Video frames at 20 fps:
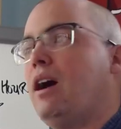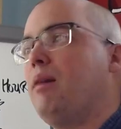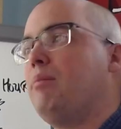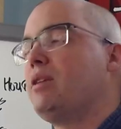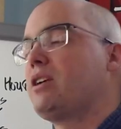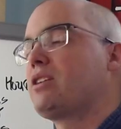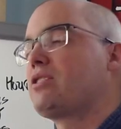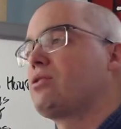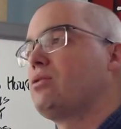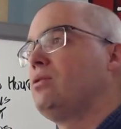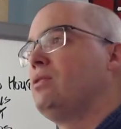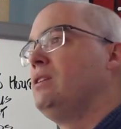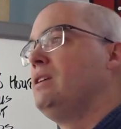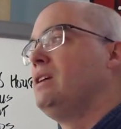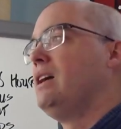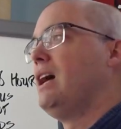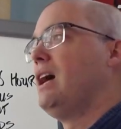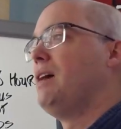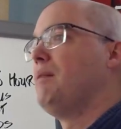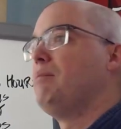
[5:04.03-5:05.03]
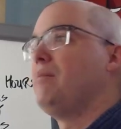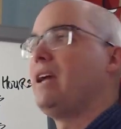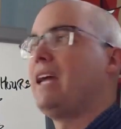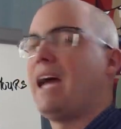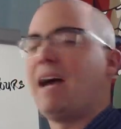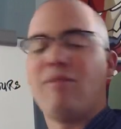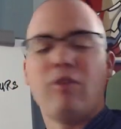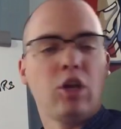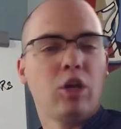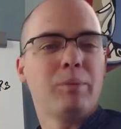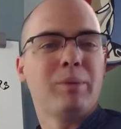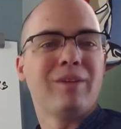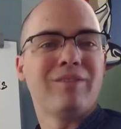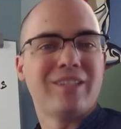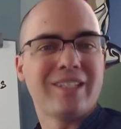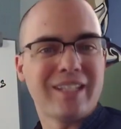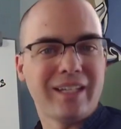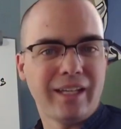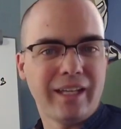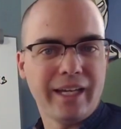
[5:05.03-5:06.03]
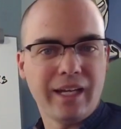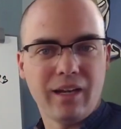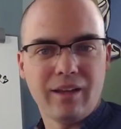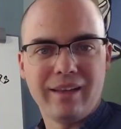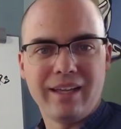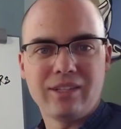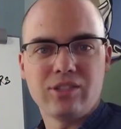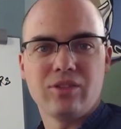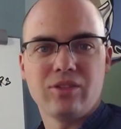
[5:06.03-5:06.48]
pixel may have a little bit of a delay on that.